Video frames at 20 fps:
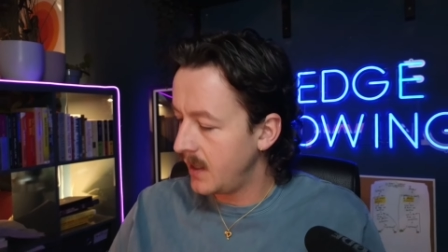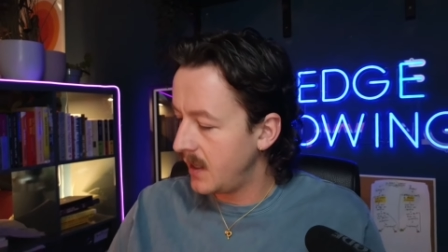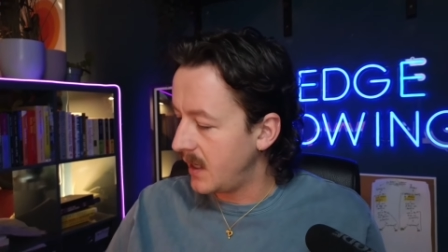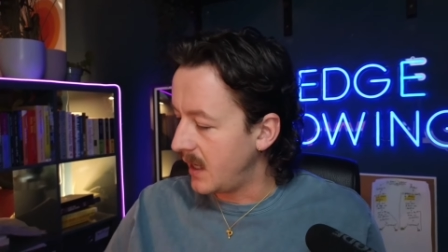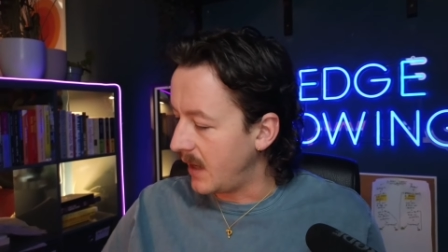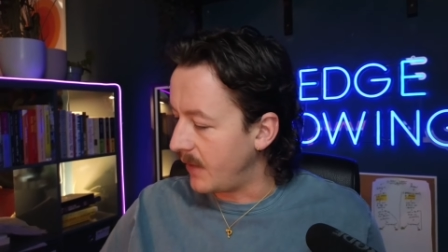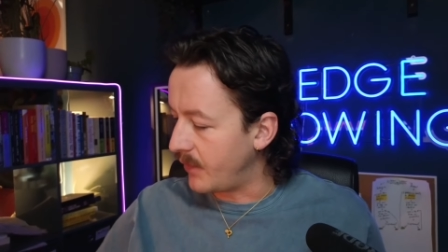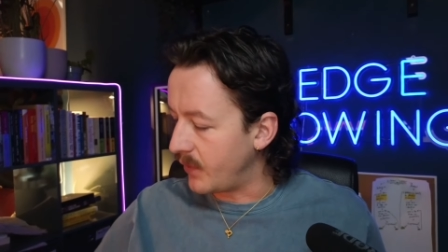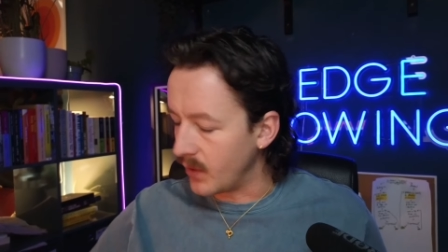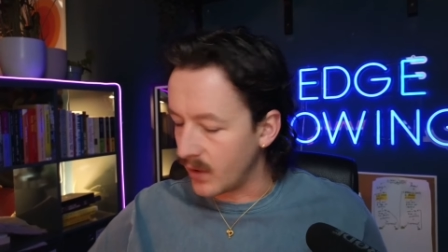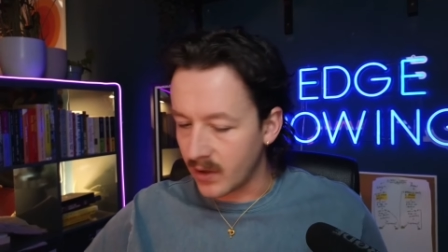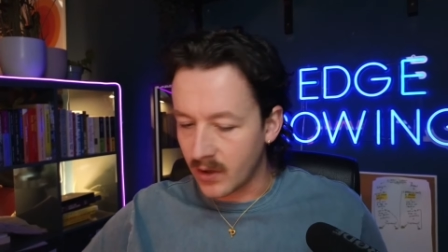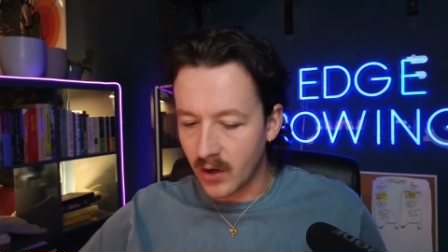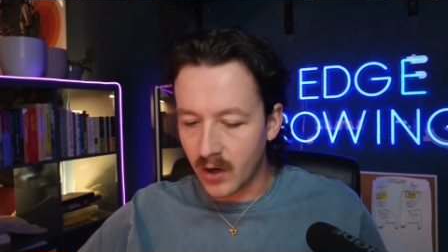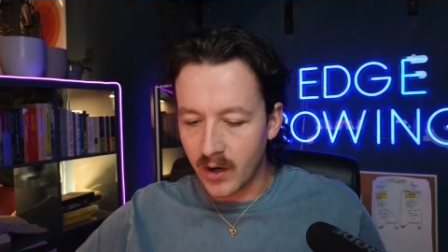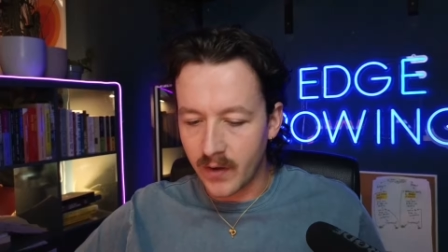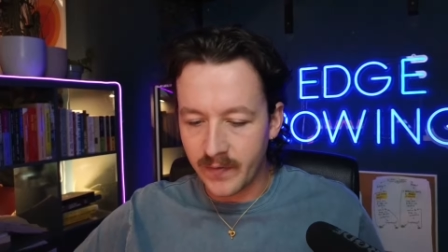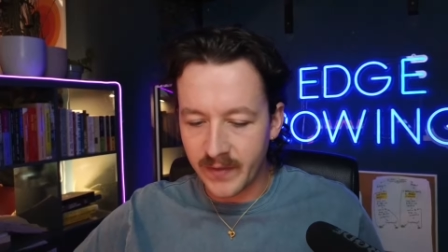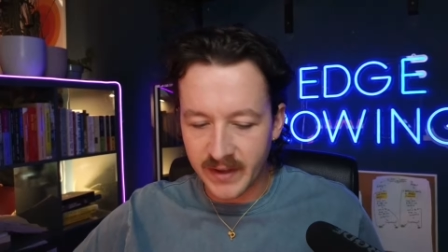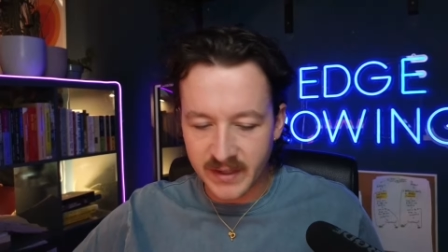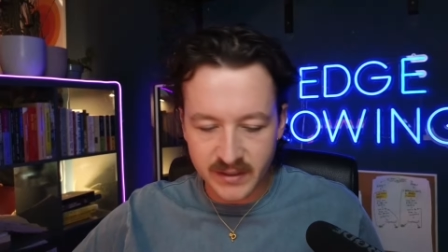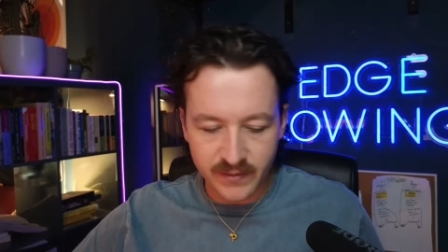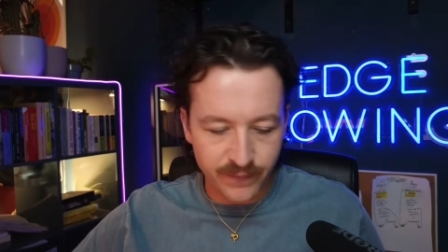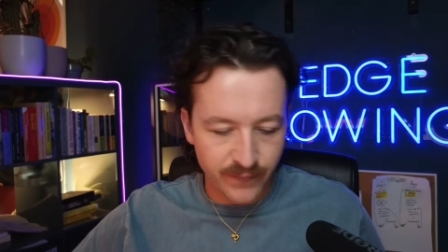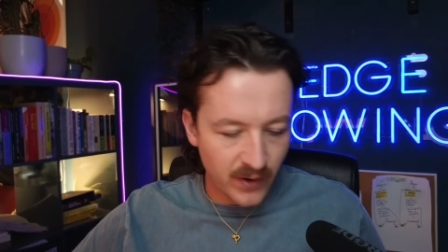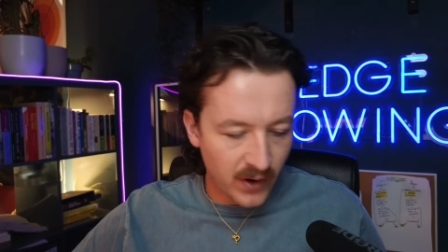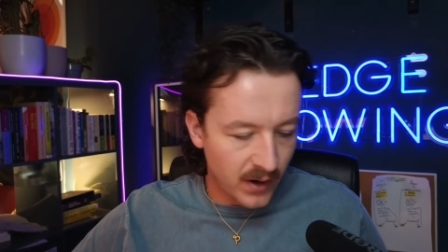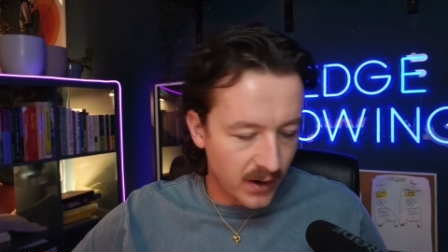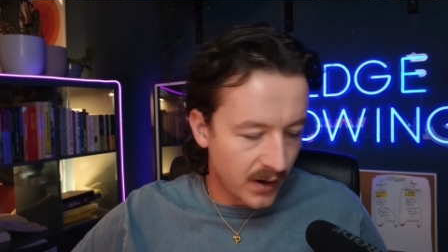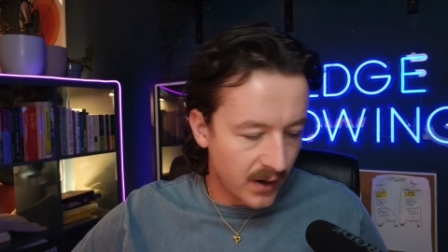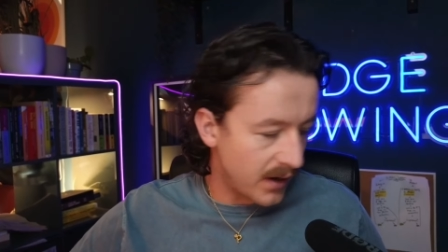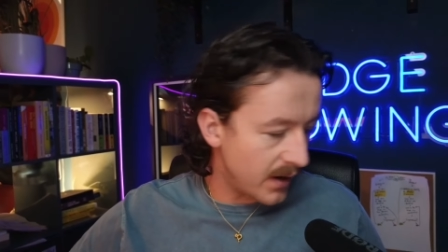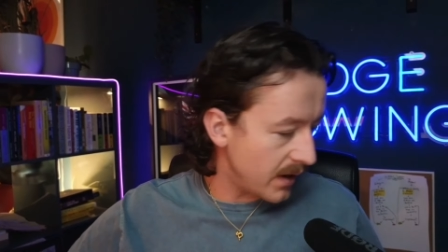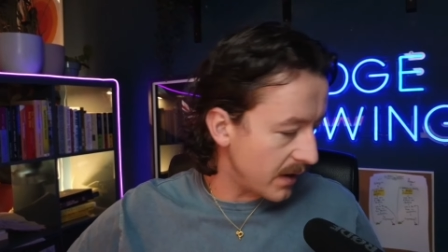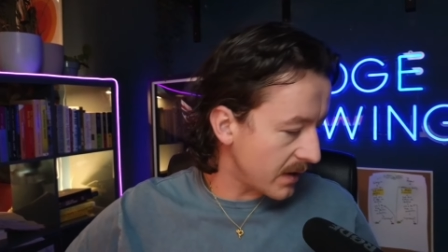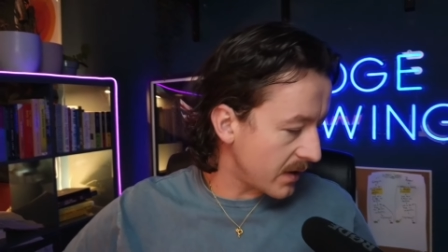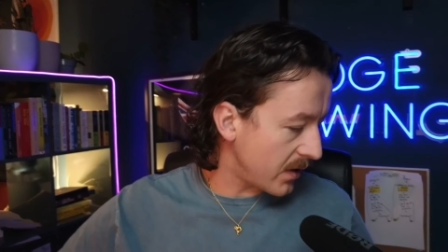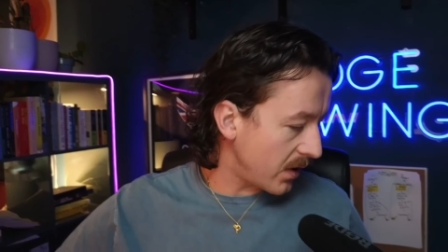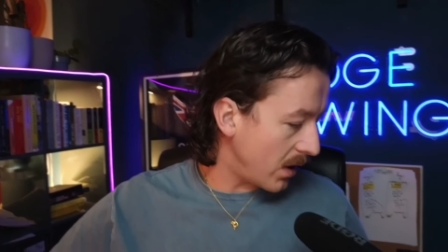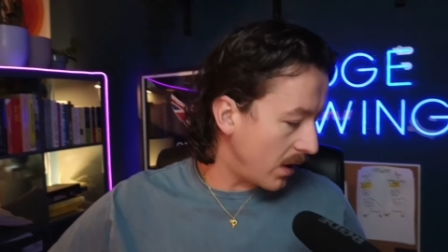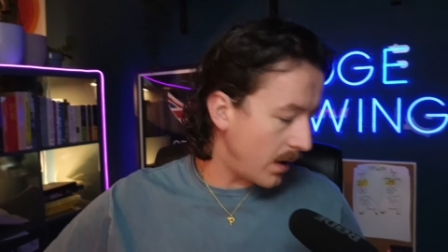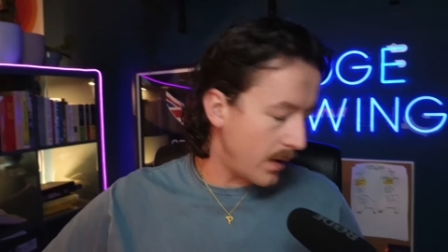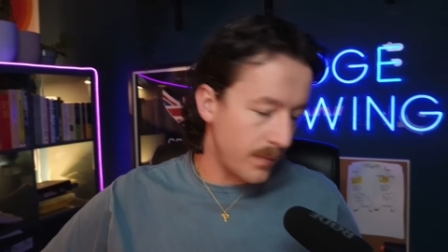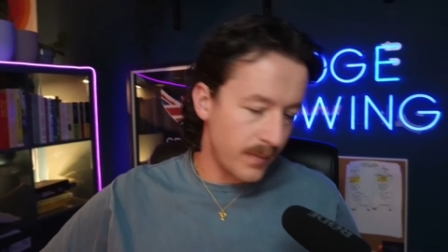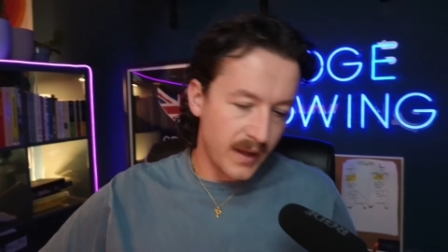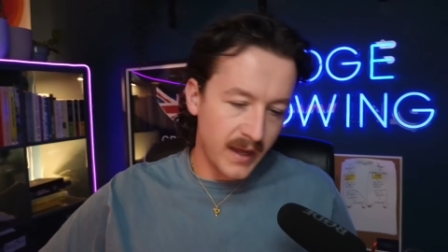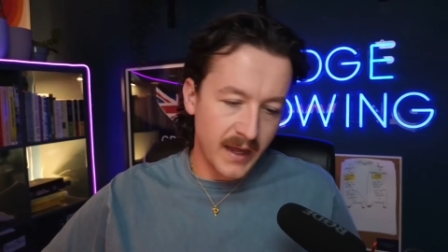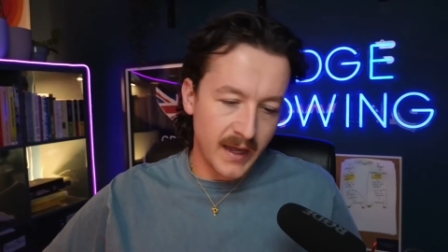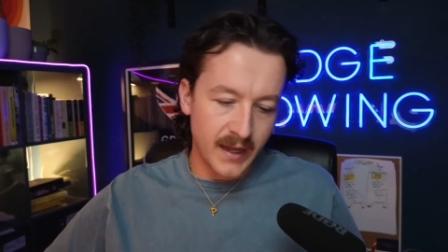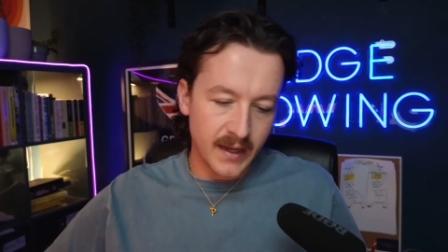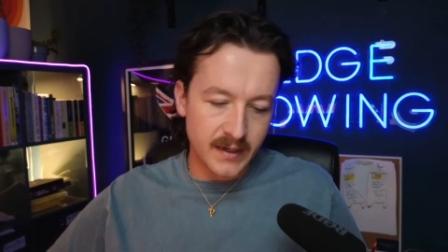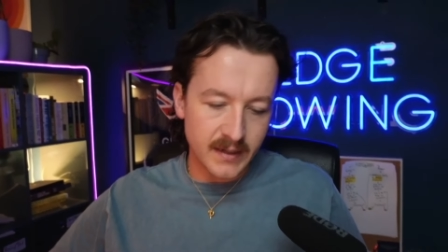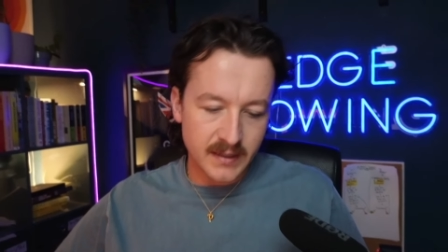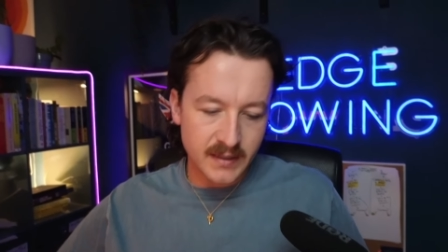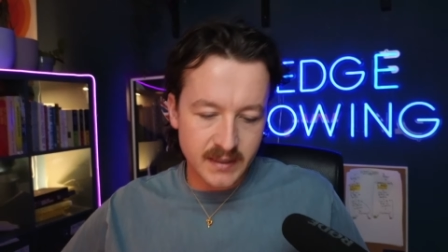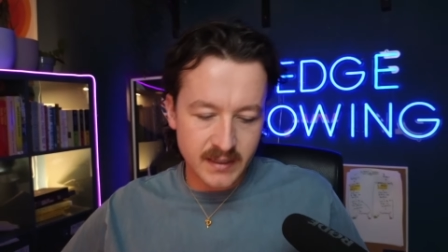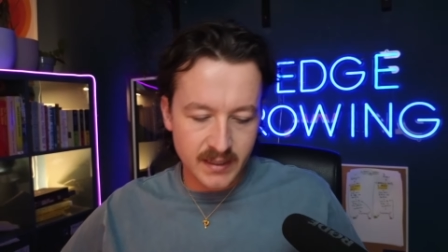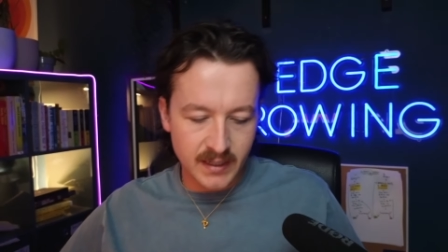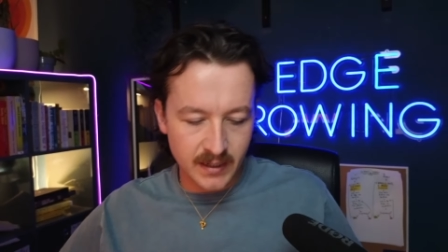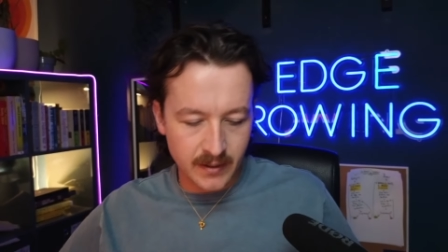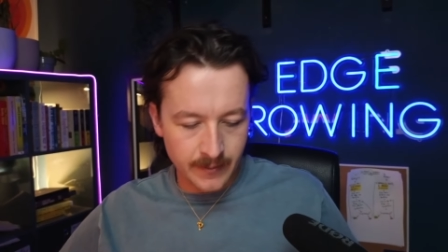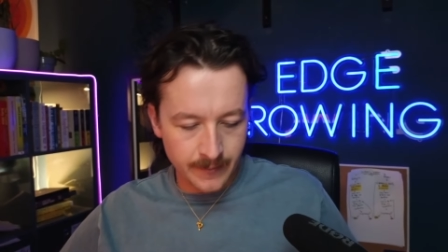If you got this far, comment